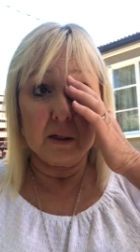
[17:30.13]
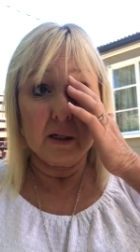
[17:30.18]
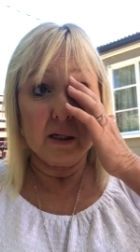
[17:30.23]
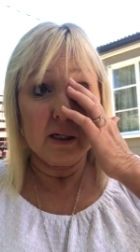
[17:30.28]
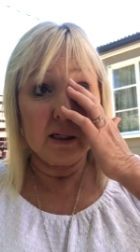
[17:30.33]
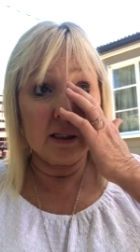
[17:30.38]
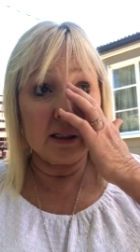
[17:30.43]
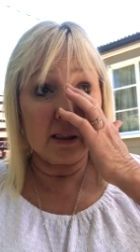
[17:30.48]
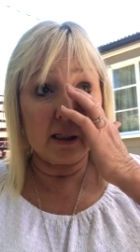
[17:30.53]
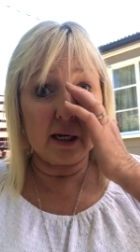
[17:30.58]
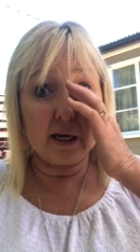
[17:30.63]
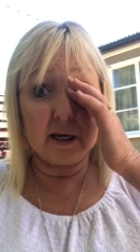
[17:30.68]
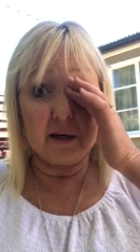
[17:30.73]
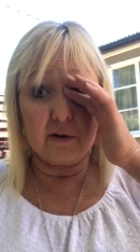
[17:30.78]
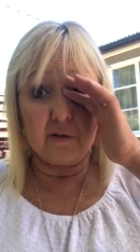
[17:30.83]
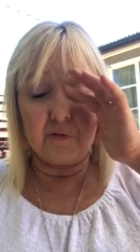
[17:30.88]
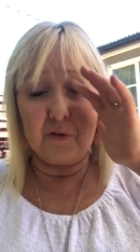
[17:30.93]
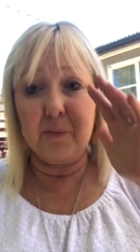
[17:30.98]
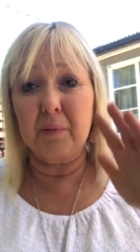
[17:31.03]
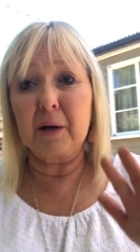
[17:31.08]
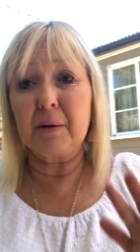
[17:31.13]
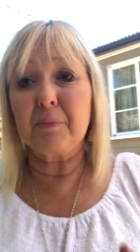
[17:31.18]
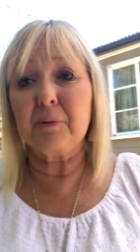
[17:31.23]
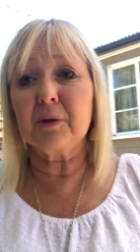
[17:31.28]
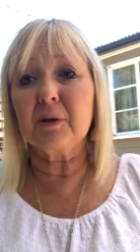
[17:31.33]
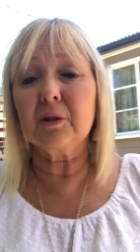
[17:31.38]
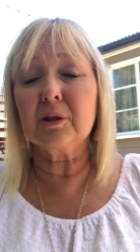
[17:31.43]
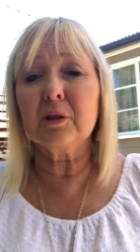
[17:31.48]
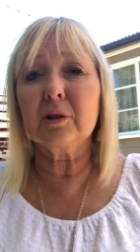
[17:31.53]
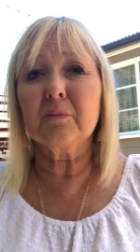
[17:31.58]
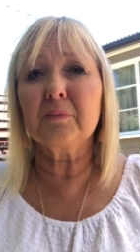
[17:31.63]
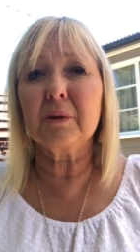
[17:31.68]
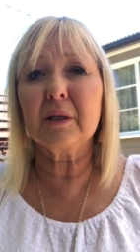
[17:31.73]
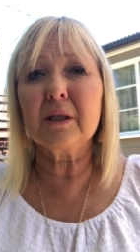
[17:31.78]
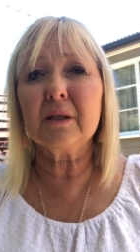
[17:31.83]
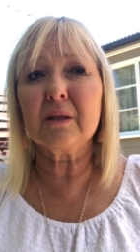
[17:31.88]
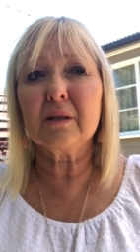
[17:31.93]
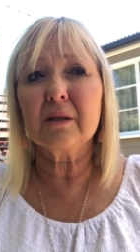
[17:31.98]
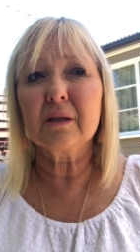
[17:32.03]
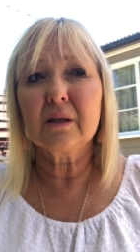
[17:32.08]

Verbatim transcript: he's laying off the people a little bit.